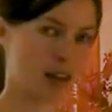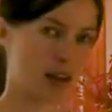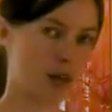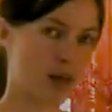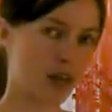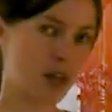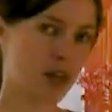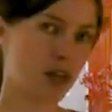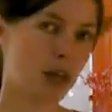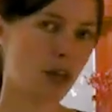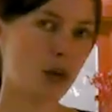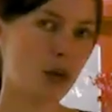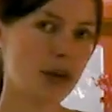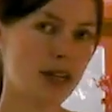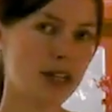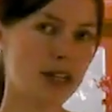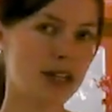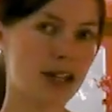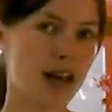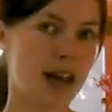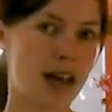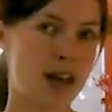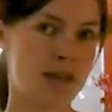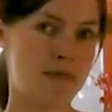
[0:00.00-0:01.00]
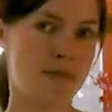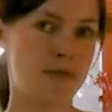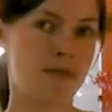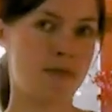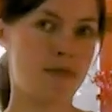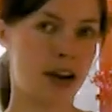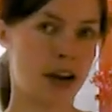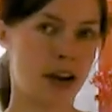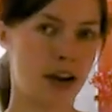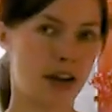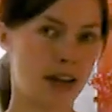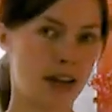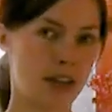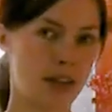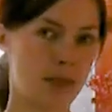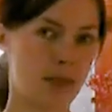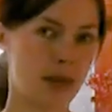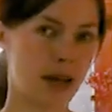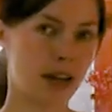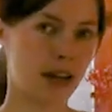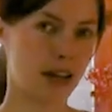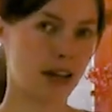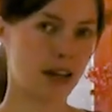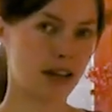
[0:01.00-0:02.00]
Now the growing time varies
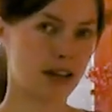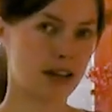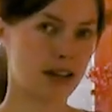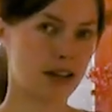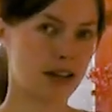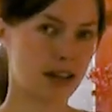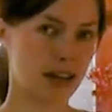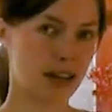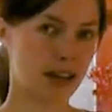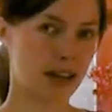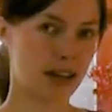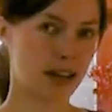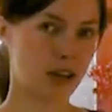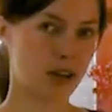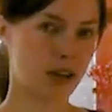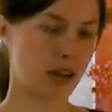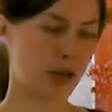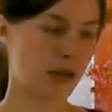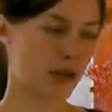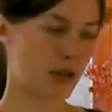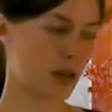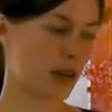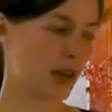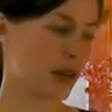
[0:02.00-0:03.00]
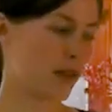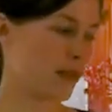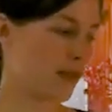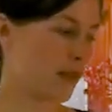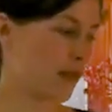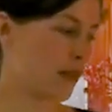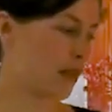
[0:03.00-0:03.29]
depending on the seed that you're using.